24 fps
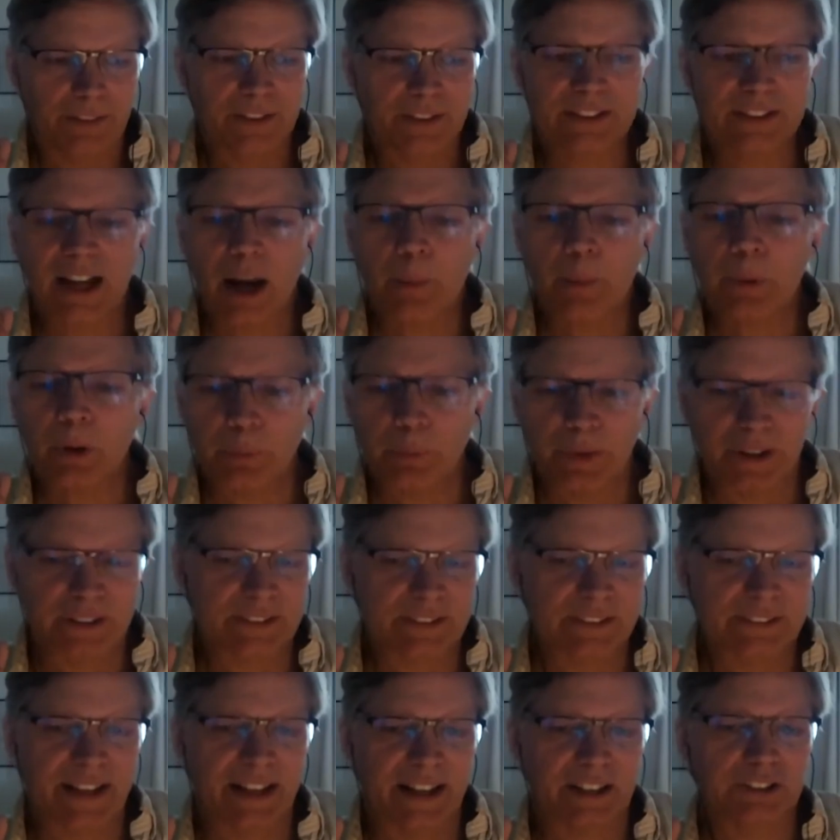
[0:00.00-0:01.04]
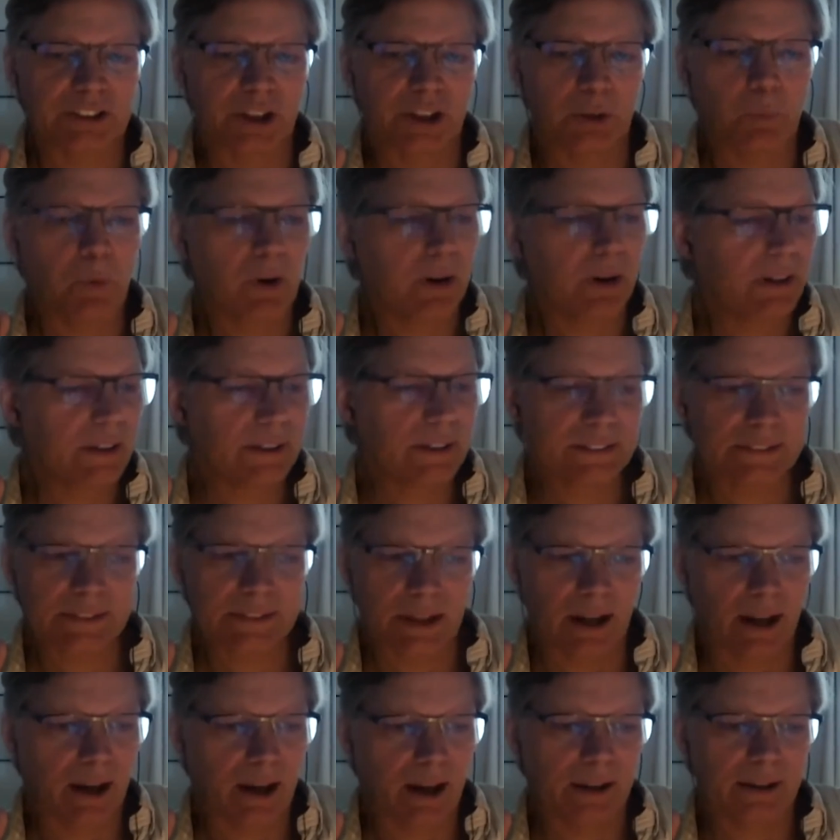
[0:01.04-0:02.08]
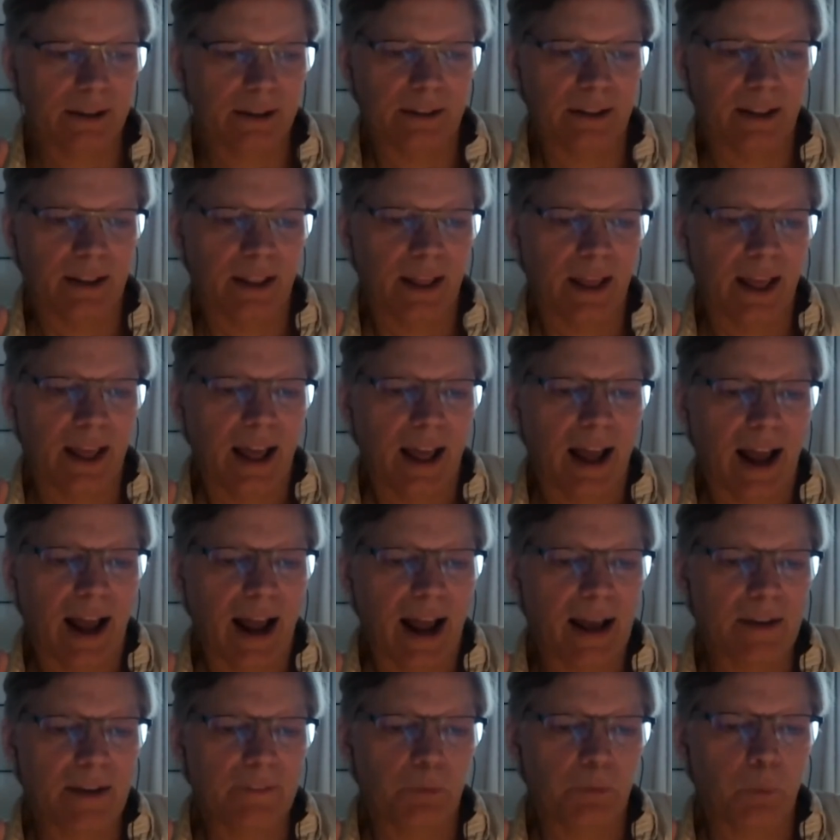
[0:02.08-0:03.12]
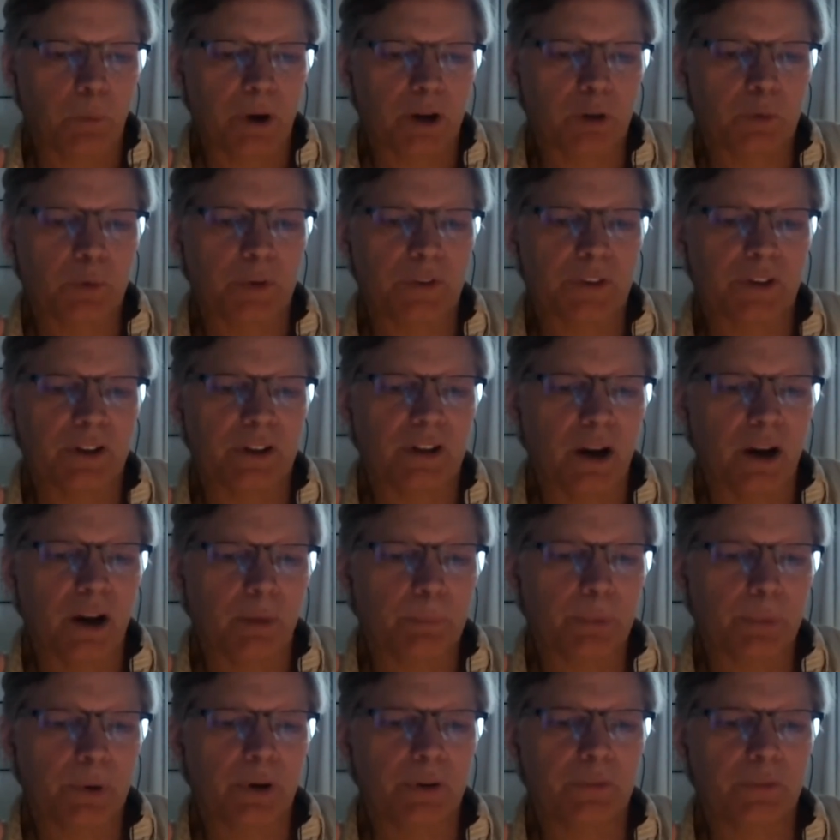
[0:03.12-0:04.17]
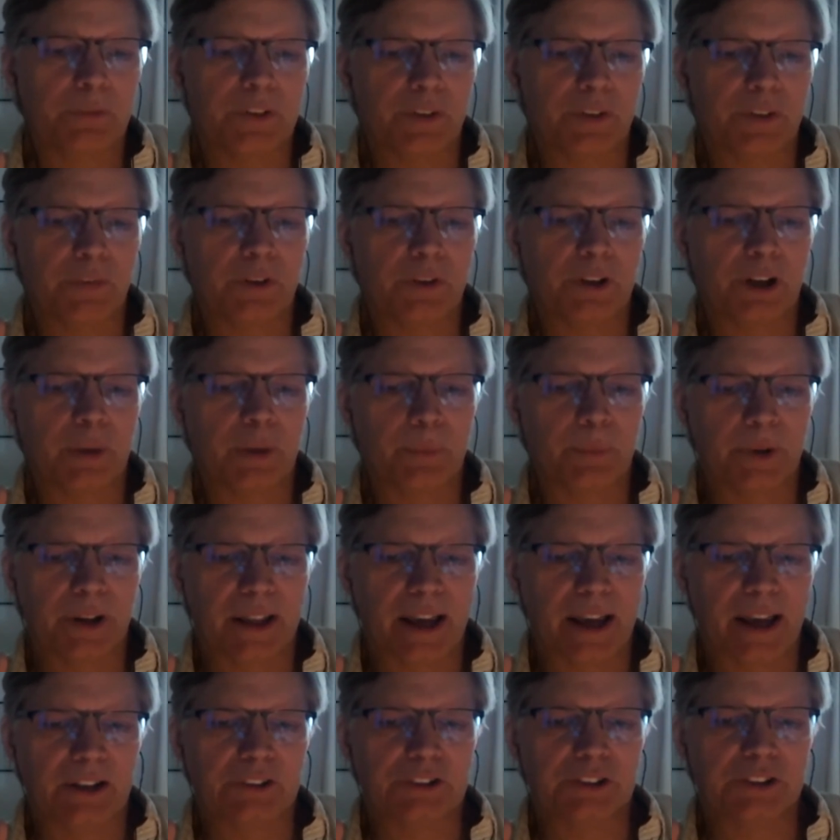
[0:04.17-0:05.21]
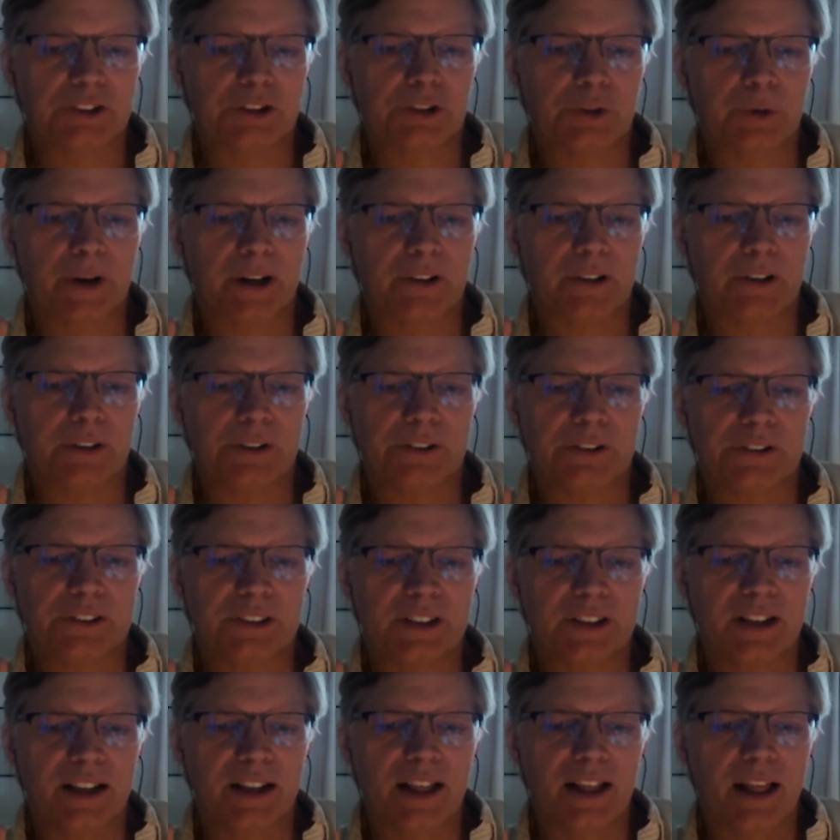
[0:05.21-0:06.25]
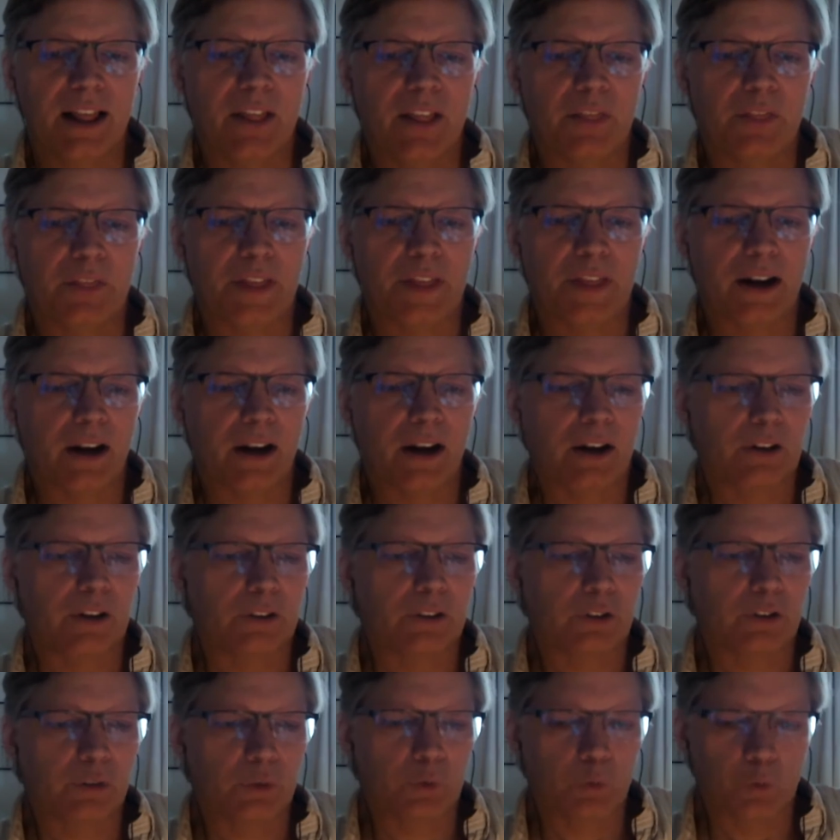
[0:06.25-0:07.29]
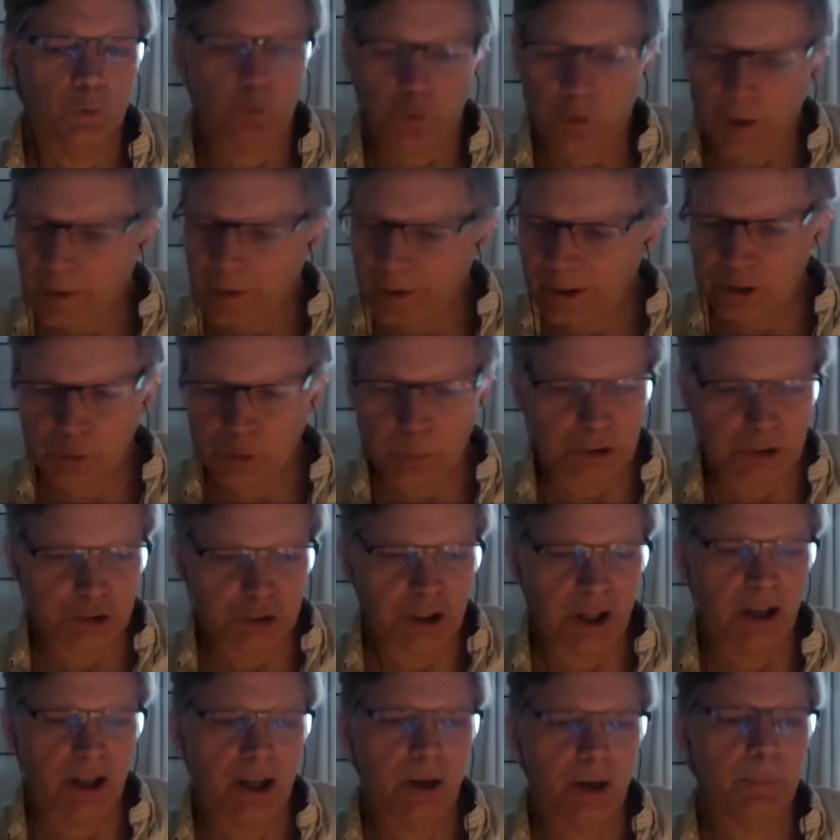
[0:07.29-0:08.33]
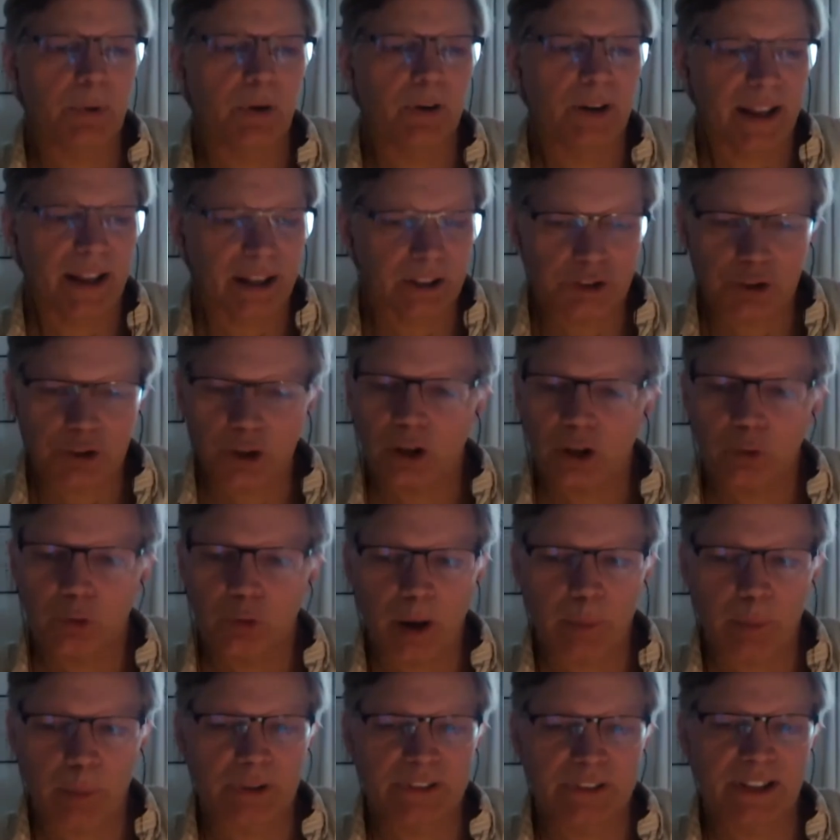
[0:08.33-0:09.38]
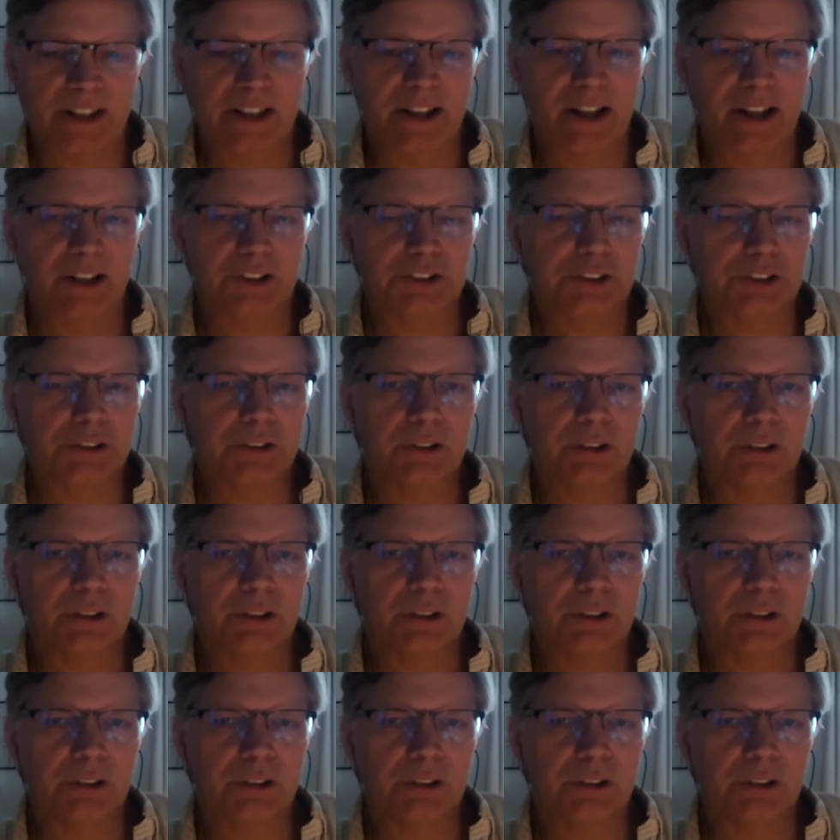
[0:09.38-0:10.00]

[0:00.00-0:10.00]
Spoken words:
a couple of reasons, actually. One is I've worked with a number of different communications directors that are very switched on about external representation,